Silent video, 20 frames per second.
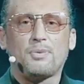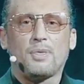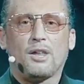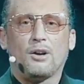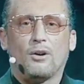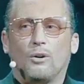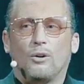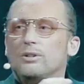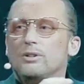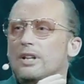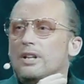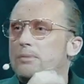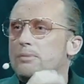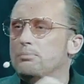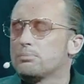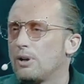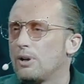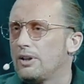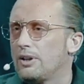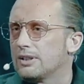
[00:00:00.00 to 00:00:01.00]
online
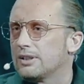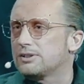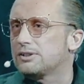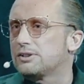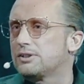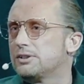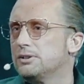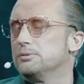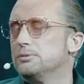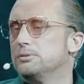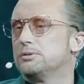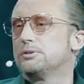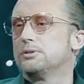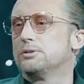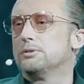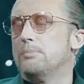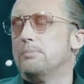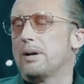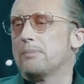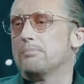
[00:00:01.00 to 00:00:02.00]
products to
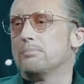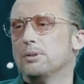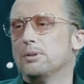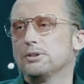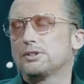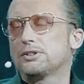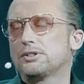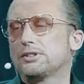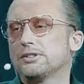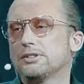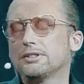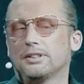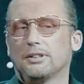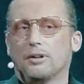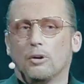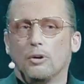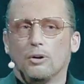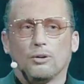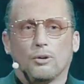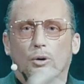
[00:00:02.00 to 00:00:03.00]
members
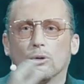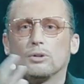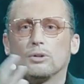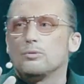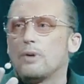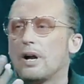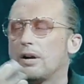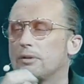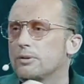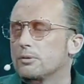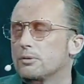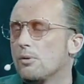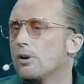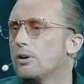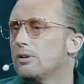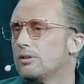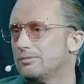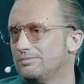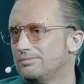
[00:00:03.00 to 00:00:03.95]
all around the world.